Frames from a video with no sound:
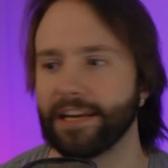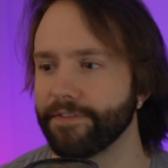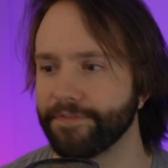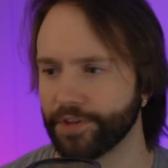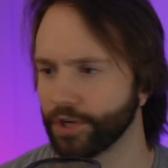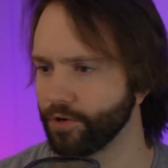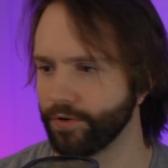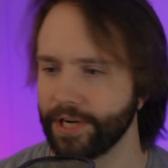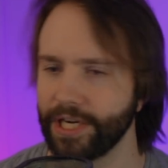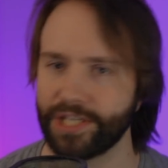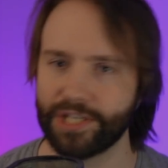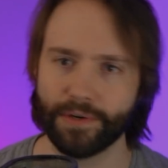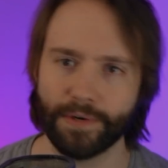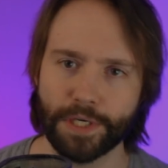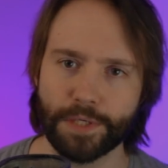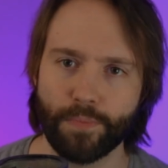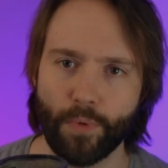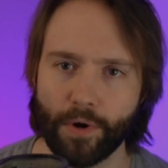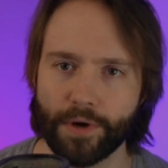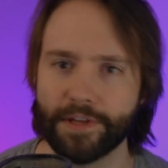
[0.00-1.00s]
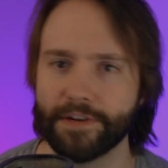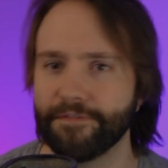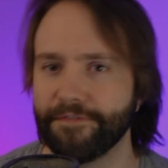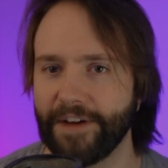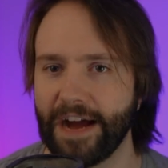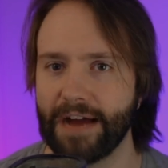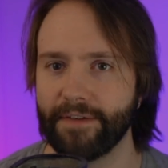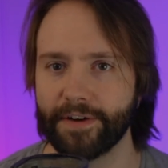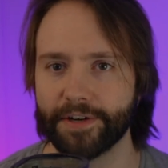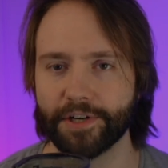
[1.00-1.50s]
if the creature is more than
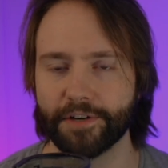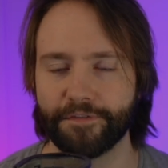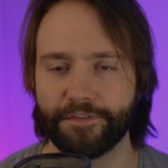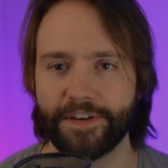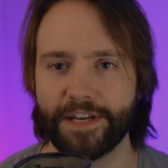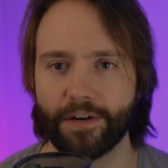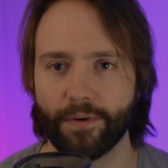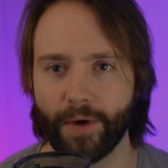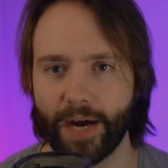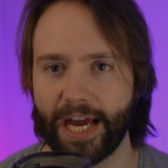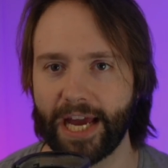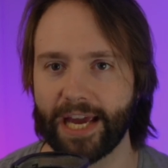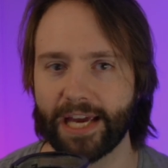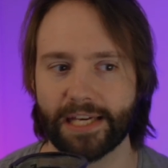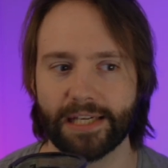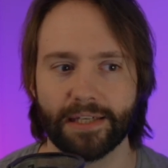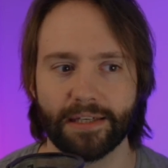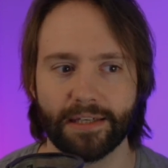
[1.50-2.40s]
500 feet away,